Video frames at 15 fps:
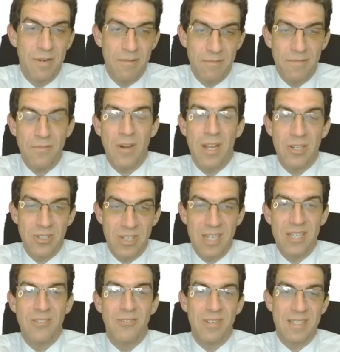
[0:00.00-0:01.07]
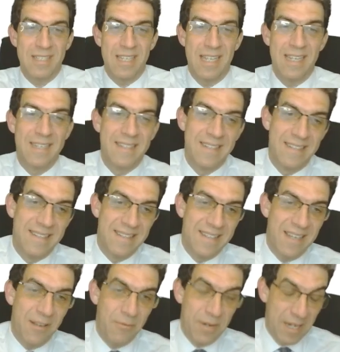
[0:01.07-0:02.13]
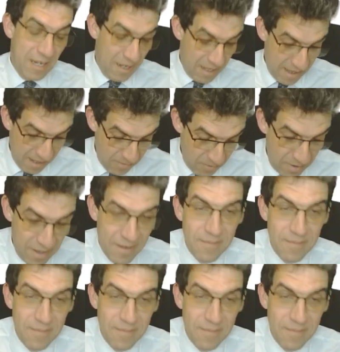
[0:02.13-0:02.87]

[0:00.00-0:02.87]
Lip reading: and fresh and interesting. I really like that one.